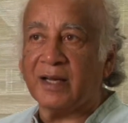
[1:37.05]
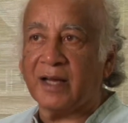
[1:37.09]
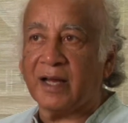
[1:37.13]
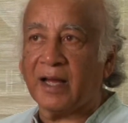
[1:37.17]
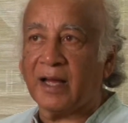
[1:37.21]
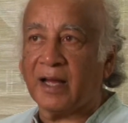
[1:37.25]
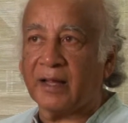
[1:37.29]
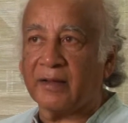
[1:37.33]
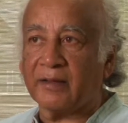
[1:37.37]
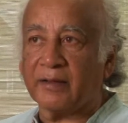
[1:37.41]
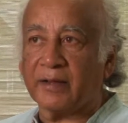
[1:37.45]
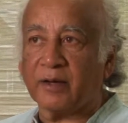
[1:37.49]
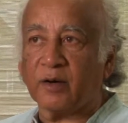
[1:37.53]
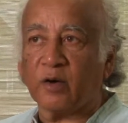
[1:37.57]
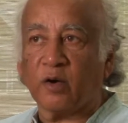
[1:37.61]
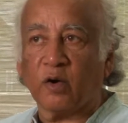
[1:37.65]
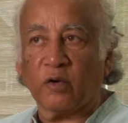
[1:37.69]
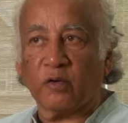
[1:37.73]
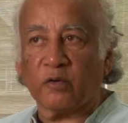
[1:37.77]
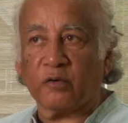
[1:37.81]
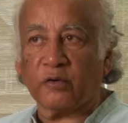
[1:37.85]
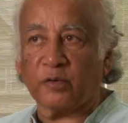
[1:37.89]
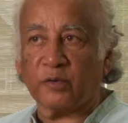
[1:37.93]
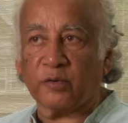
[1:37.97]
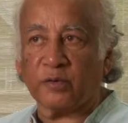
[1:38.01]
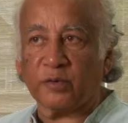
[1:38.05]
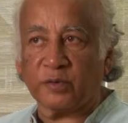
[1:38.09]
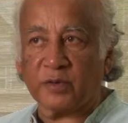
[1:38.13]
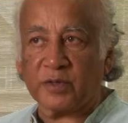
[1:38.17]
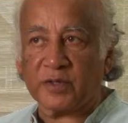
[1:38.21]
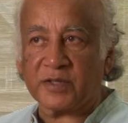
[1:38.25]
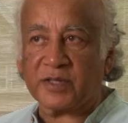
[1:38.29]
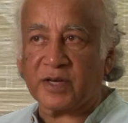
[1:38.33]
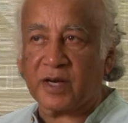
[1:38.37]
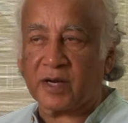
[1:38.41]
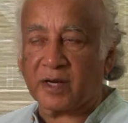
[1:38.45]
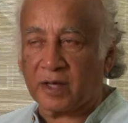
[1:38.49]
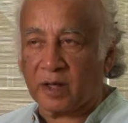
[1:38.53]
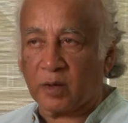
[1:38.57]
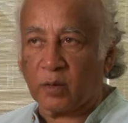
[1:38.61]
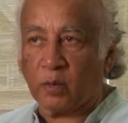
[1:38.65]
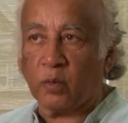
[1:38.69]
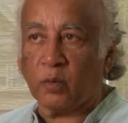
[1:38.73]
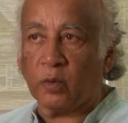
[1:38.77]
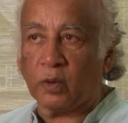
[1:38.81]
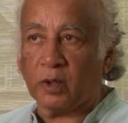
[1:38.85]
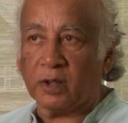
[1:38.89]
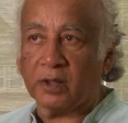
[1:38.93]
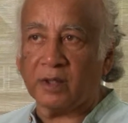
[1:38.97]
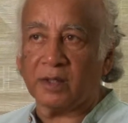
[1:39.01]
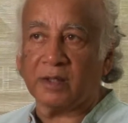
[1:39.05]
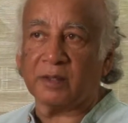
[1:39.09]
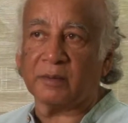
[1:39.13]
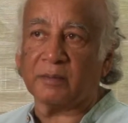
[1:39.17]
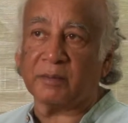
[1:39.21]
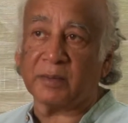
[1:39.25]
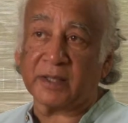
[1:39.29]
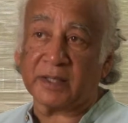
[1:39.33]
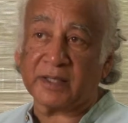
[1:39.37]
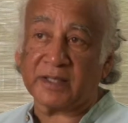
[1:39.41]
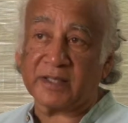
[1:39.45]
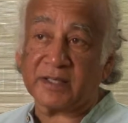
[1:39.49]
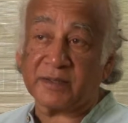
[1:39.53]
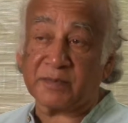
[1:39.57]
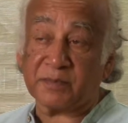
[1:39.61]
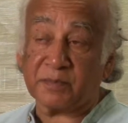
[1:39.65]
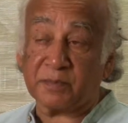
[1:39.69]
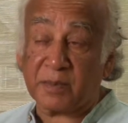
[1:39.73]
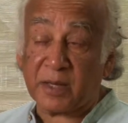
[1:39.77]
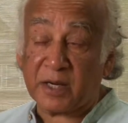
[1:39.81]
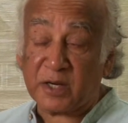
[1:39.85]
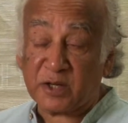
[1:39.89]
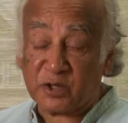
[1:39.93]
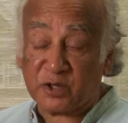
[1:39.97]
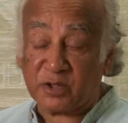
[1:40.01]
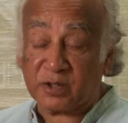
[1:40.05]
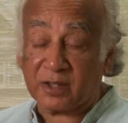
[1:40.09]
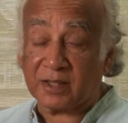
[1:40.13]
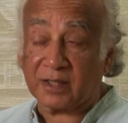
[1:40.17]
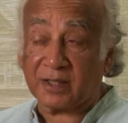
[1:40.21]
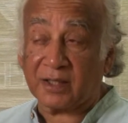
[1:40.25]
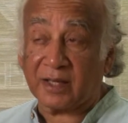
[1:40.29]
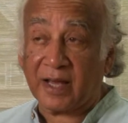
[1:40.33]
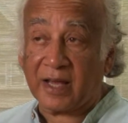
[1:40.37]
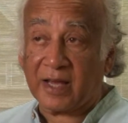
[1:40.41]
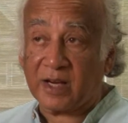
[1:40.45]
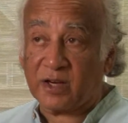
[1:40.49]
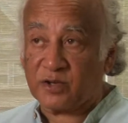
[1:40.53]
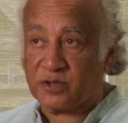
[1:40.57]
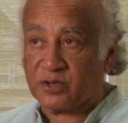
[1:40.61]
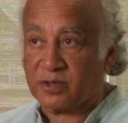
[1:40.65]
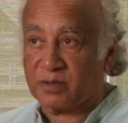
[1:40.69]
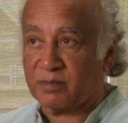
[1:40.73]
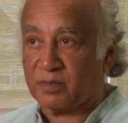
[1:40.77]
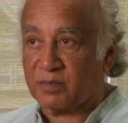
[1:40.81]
and then also to the study of world, but especially Asian